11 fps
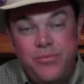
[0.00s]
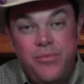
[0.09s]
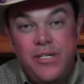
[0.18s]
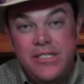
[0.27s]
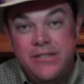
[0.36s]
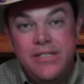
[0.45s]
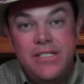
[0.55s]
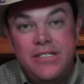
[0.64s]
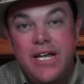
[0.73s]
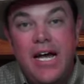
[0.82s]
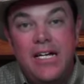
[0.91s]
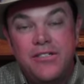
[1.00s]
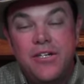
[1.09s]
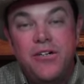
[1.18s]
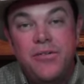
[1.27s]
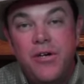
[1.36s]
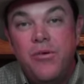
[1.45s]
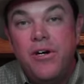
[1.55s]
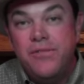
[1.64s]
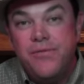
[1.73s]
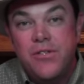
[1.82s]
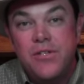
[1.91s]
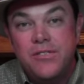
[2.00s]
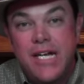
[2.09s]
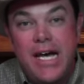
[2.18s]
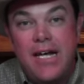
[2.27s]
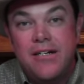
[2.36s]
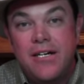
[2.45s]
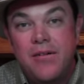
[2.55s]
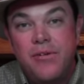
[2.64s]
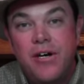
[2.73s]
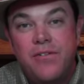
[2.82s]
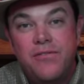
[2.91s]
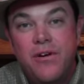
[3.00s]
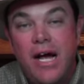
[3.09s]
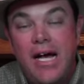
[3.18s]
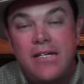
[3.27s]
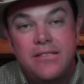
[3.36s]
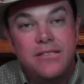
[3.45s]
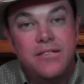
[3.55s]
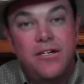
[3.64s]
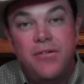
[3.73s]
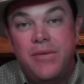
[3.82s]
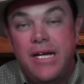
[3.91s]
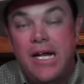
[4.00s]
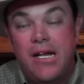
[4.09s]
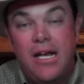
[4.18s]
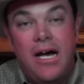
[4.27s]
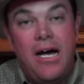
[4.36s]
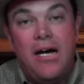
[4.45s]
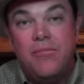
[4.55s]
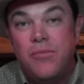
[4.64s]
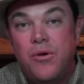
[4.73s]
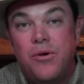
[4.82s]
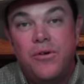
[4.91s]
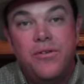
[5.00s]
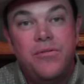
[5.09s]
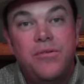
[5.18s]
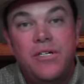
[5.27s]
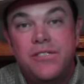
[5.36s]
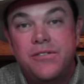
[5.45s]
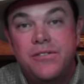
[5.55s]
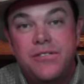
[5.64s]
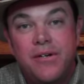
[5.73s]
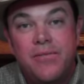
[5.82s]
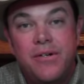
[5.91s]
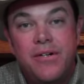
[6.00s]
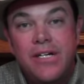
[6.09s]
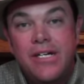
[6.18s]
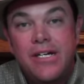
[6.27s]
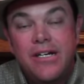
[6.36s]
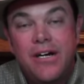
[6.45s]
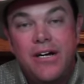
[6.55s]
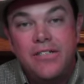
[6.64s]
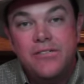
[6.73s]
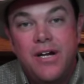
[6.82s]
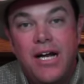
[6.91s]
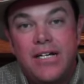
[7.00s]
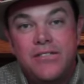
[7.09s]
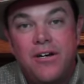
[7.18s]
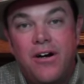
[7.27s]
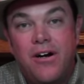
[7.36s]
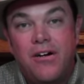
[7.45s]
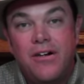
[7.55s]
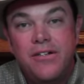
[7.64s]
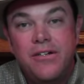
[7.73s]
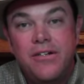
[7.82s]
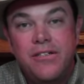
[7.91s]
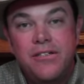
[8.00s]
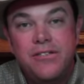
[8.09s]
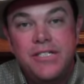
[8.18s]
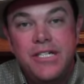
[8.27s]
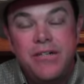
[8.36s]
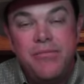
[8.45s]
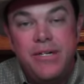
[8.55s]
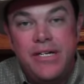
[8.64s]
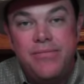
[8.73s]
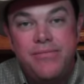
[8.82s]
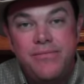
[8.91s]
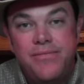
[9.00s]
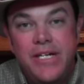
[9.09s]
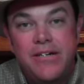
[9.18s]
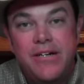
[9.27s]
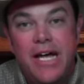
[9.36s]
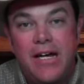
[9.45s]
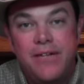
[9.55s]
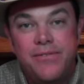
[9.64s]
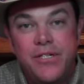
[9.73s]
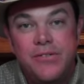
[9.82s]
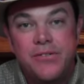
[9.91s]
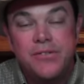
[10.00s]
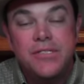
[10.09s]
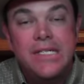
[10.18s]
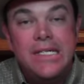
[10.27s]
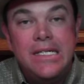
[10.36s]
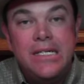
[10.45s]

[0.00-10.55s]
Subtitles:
what these guys are going to be wanting for those cattle coming off grass is going to be a lot more than what your summer contracts are on your CME feeder cattle futures.